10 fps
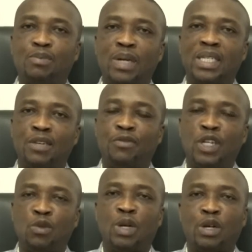but
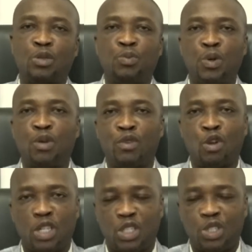definitely we are also people of
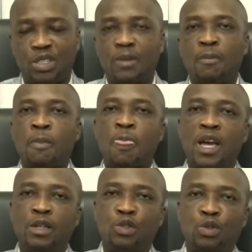knowledge.
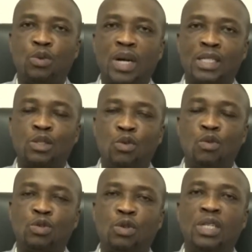And so as it
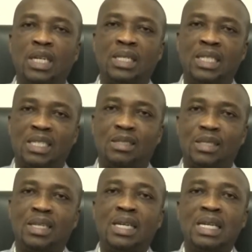goes on, and this
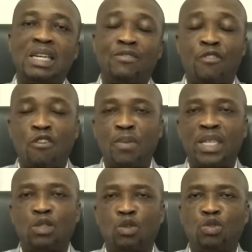
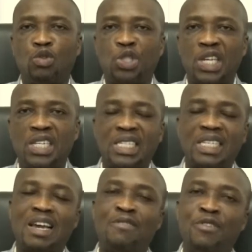involvement is going to change
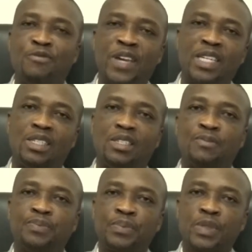every phase
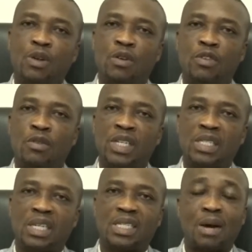of the
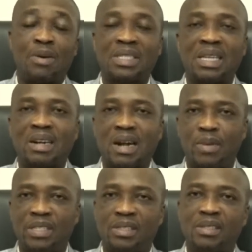church, our
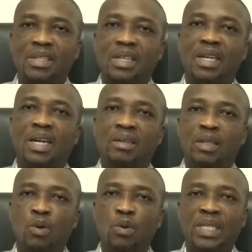sacraments,
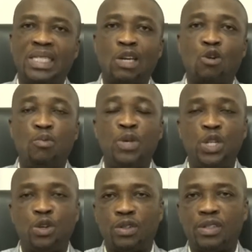the way we take
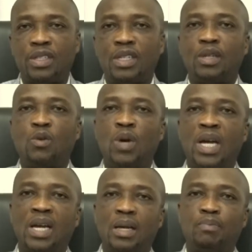communion,
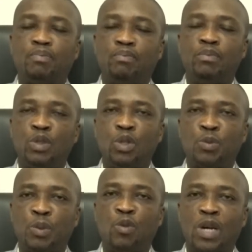where those
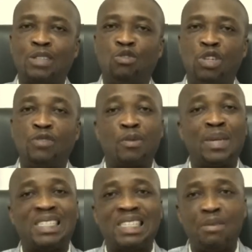people can drink from
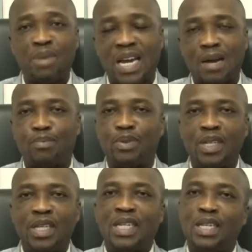the same cup,
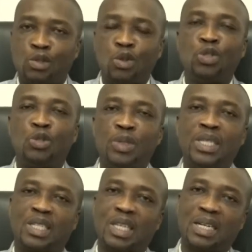is going to
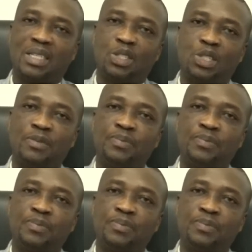be a challenge.